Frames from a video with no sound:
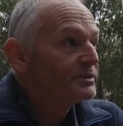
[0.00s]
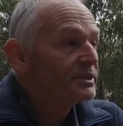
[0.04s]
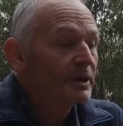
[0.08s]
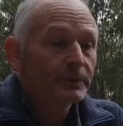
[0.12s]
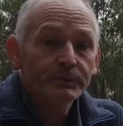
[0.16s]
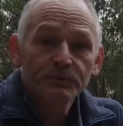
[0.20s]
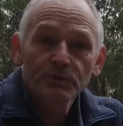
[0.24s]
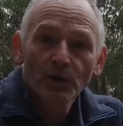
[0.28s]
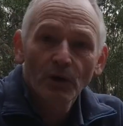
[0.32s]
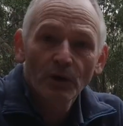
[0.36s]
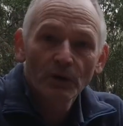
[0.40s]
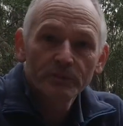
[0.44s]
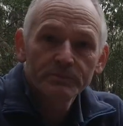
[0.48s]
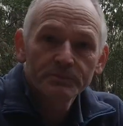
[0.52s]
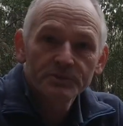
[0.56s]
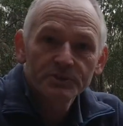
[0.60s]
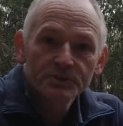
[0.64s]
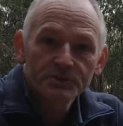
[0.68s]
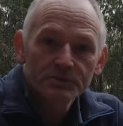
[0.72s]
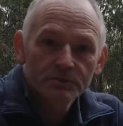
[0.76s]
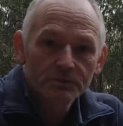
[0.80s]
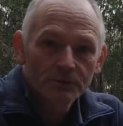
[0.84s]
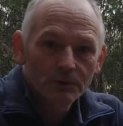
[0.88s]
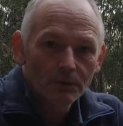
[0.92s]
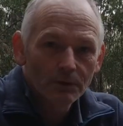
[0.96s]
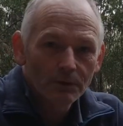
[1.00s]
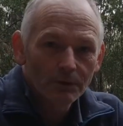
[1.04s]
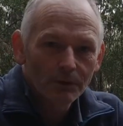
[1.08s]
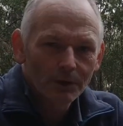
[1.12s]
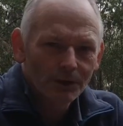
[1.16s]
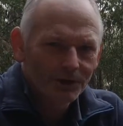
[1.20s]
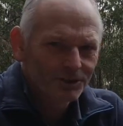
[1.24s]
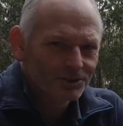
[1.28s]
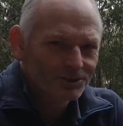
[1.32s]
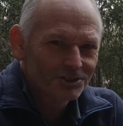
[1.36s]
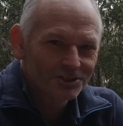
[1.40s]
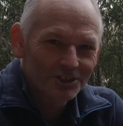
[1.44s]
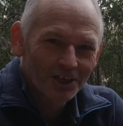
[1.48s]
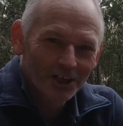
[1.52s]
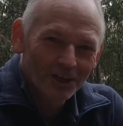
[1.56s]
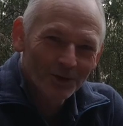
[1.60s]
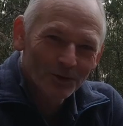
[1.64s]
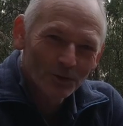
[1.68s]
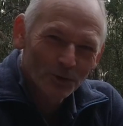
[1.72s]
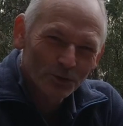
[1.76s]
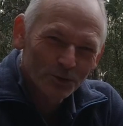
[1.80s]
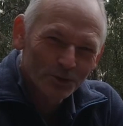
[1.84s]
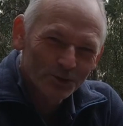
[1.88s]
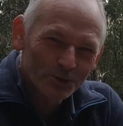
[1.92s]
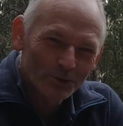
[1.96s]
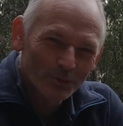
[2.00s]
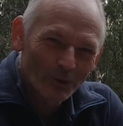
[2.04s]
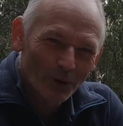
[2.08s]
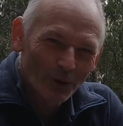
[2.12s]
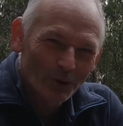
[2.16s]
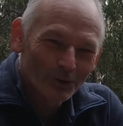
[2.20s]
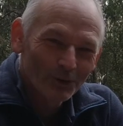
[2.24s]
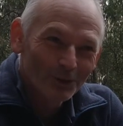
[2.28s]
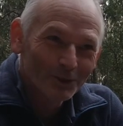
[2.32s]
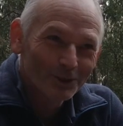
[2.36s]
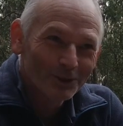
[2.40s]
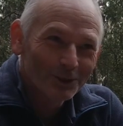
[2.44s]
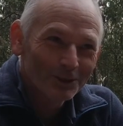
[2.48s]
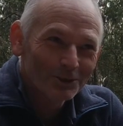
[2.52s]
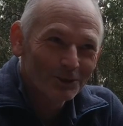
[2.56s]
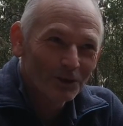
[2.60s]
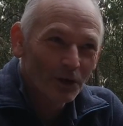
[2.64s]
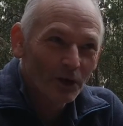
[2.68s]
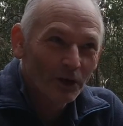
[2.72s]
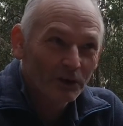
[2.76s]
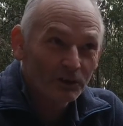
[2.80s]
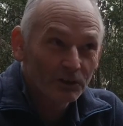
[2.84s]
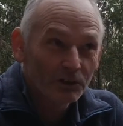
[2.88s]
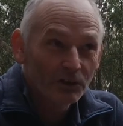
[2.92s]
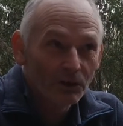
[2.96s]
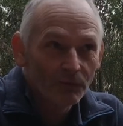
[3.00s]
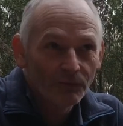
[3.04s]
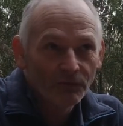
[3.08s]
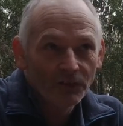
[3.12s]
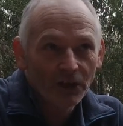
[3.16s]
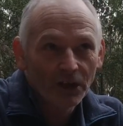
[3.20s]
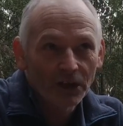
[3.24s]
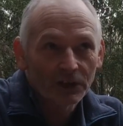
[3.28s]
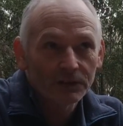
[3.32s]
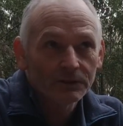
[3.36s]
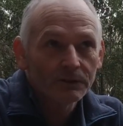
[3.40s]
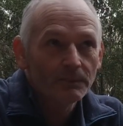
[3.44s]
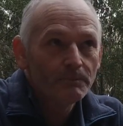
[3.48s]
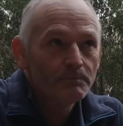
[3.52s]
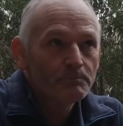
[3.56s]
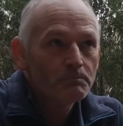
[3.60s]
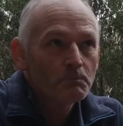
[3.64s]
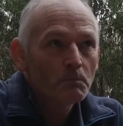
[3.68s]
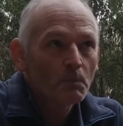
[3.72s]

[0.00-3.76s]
Sometimes it can sound awesome. I really like the effect,